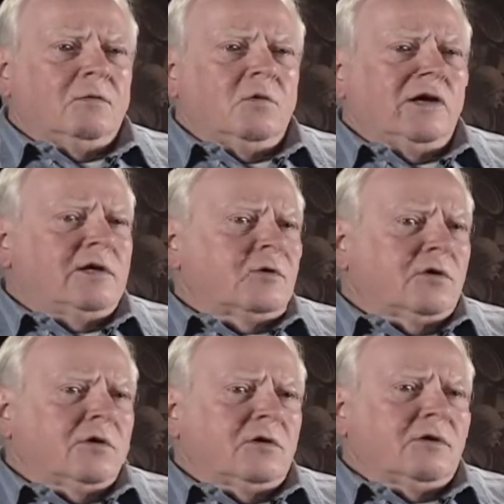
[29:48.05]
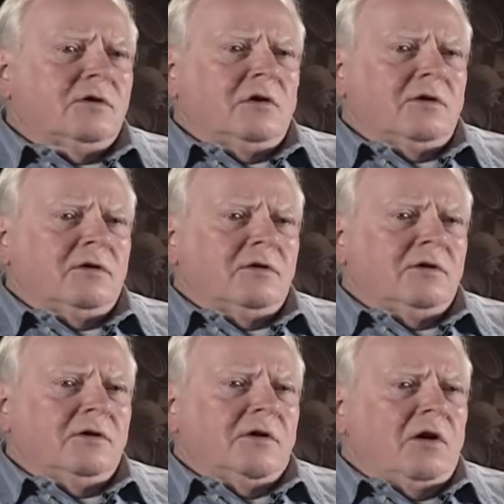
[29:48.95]
We interned
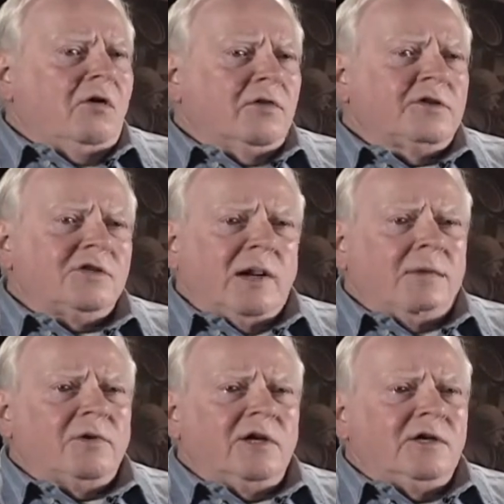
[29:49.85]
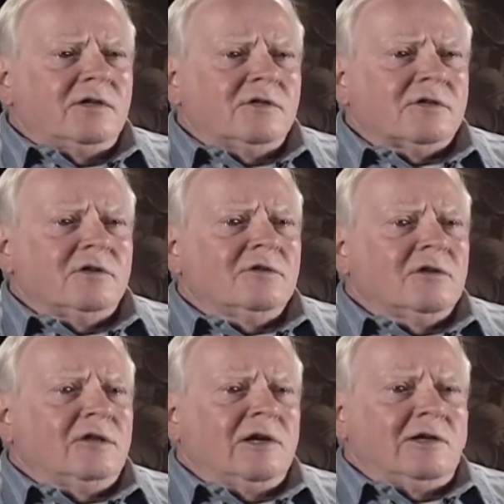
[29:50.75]
all the Japanese
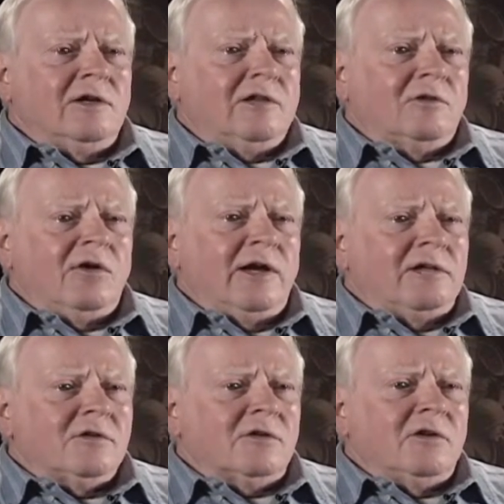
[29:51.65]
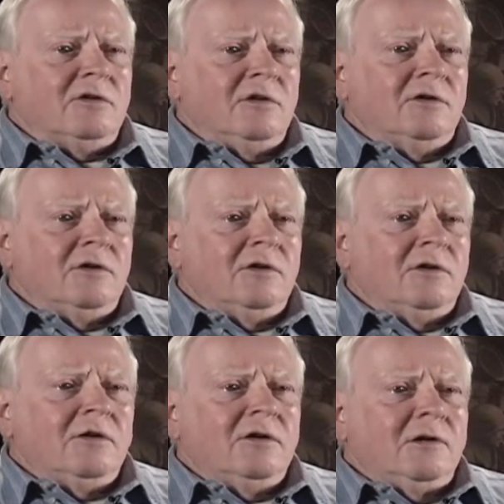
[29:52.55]
that they could get their hands on.
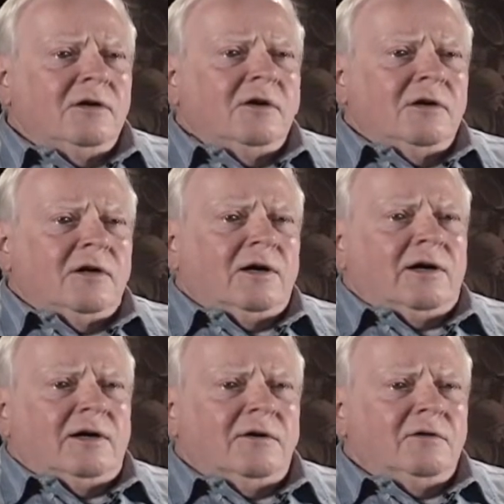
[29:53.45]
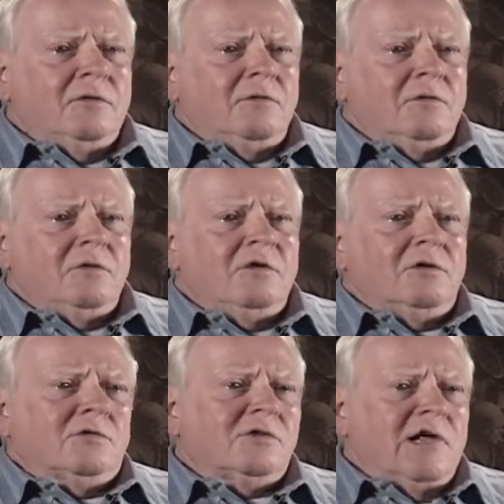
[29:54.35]
Uh, you
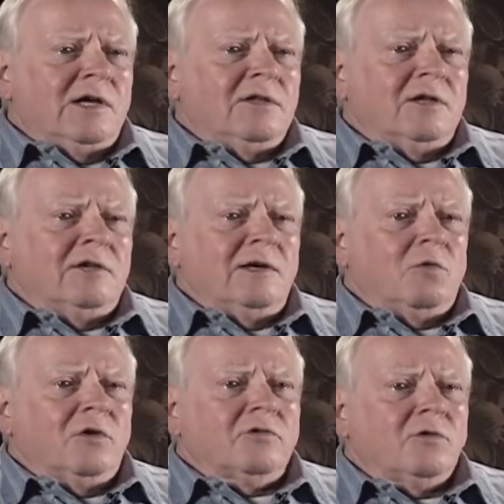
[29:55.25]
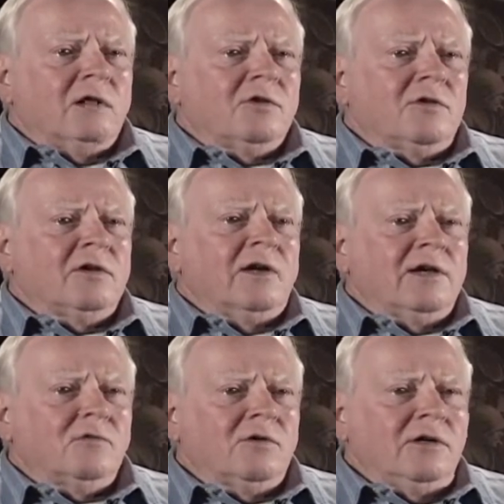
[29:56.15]
know, saying that they were a threat to the
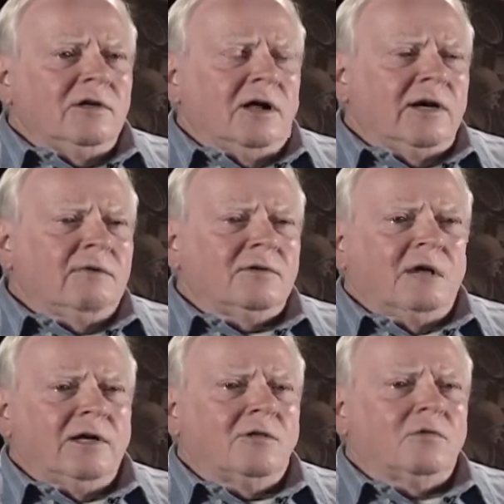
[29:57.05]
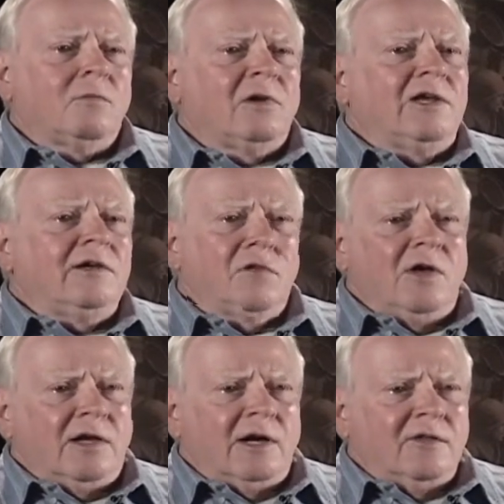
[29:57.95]
country. I, I don't believe
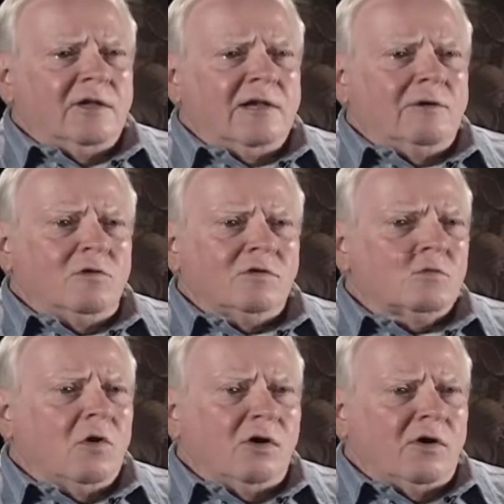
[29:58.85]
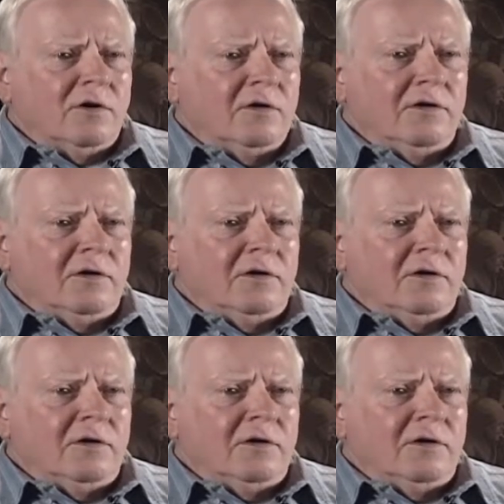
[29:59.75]
that. I think that was wrong.